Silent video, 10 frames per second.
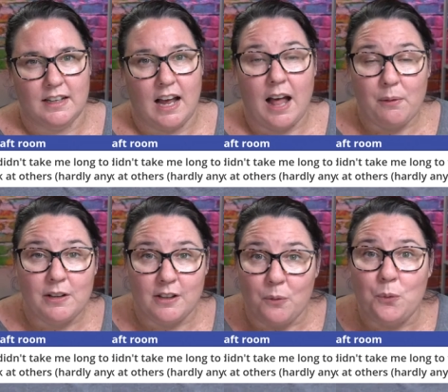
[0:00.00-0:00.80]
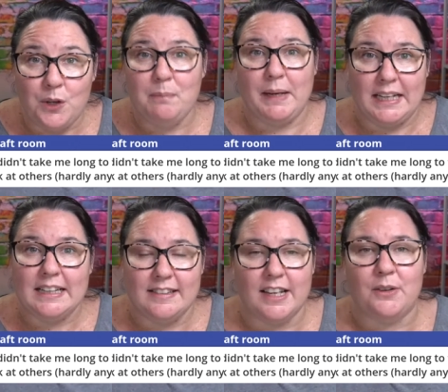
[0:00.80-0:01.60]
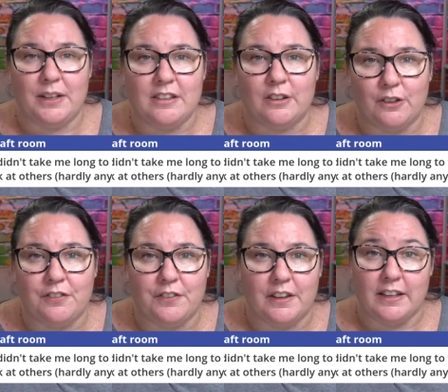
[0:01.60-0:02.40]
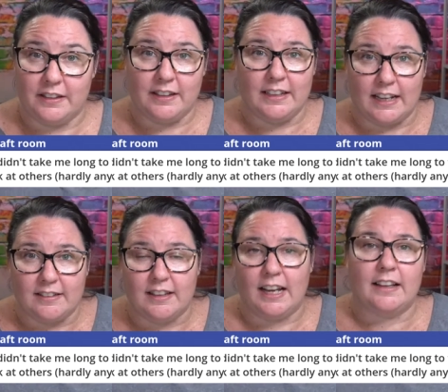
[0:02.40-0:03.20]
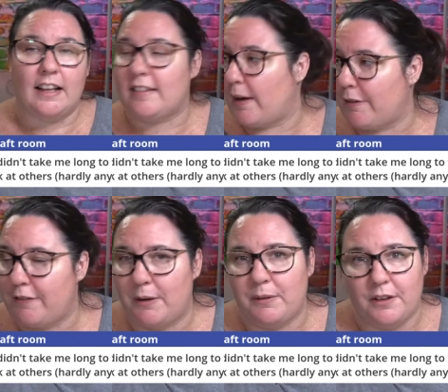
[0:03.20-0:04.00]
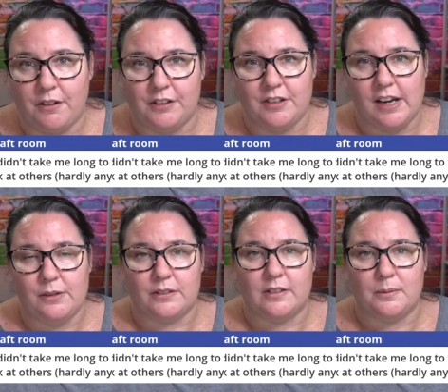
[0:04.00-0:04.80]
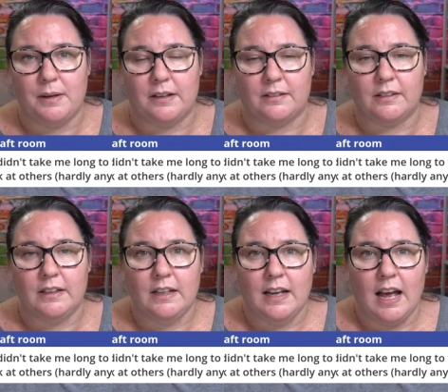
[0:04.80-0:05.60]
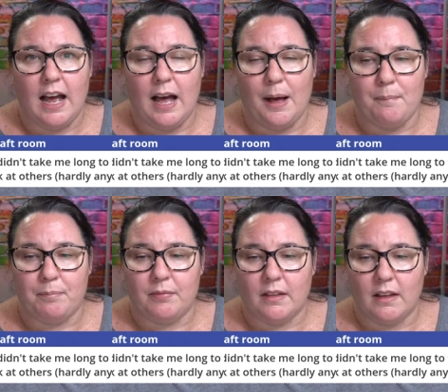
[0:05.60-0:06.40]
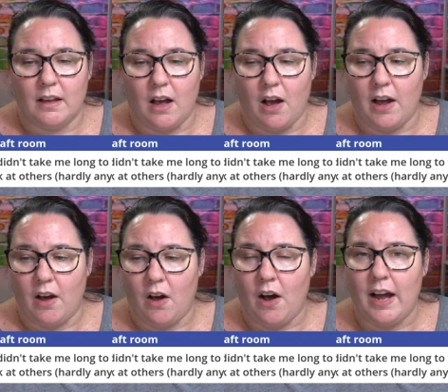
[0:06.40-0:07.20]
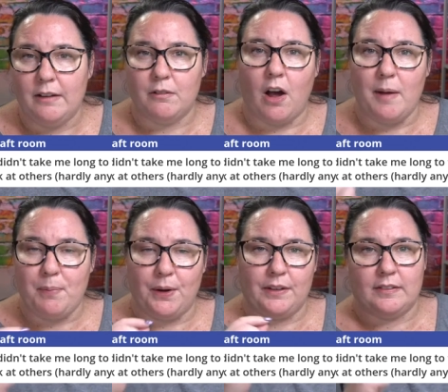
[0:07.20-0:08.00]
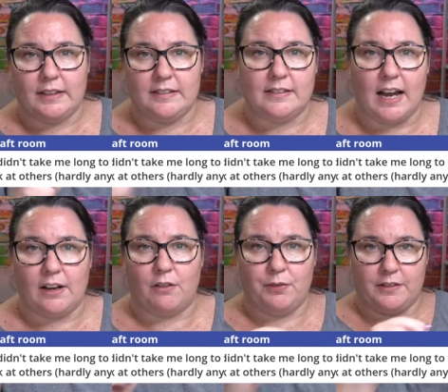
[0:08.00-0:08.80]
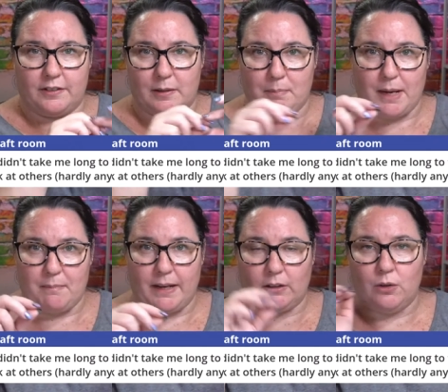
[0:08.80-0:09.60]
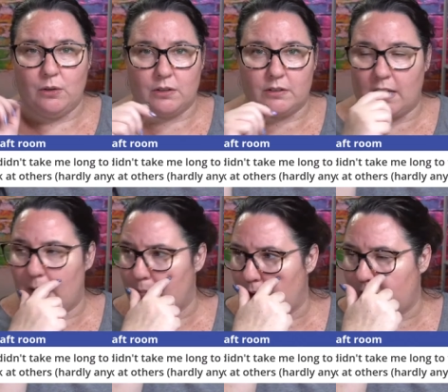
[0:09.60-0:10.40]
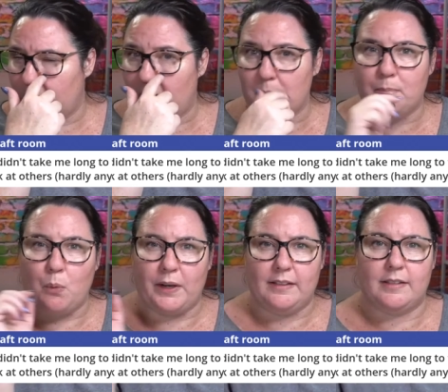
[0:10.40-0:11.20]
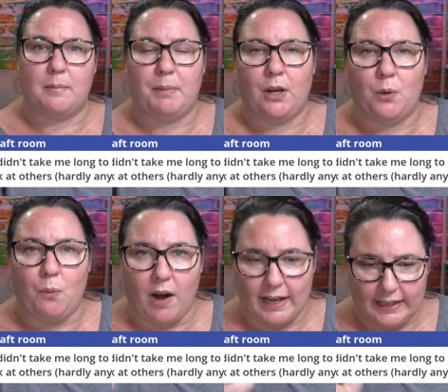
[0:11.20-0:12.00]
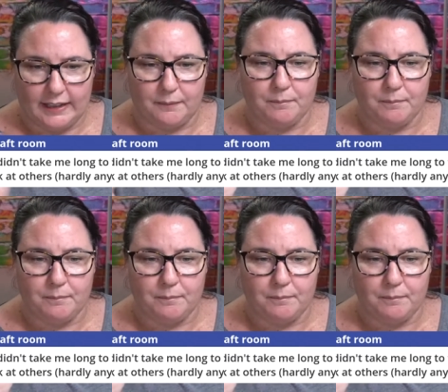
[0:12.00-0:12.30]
Otherwise, I would be continuing to look for the, the next thing. And that's how I felt with the crochet hooks as well. Um, I, I, I personally started off with just the bare metal hooks. Um, I think I had a Boye set, B O Y E.